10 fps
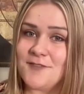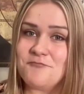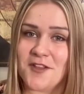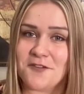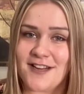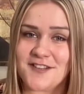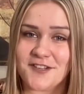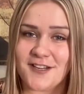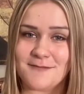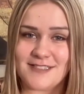Mother Nature
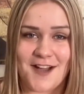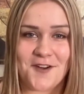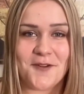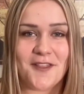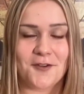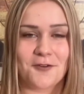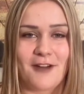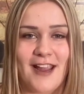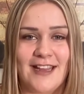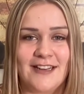comes down with the
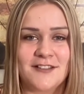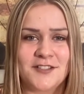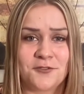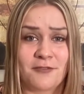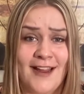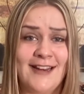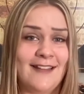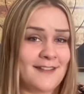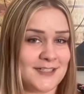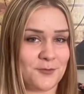rain. So rain
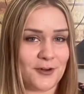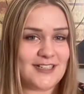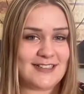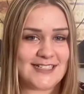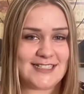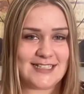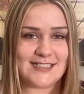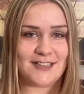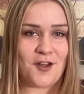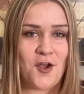at this point in the
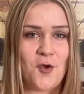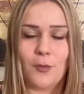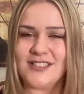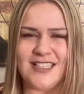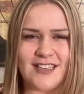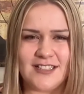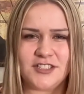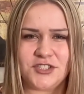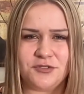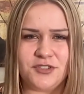season, what's that going to
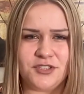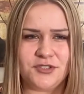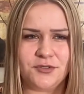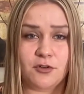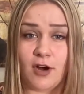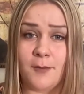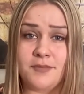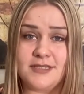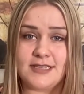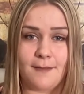do to
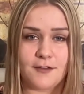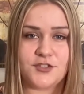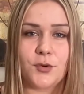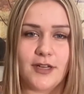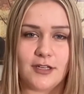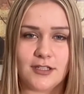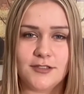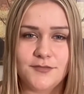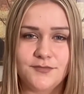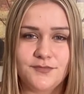crops and the soil?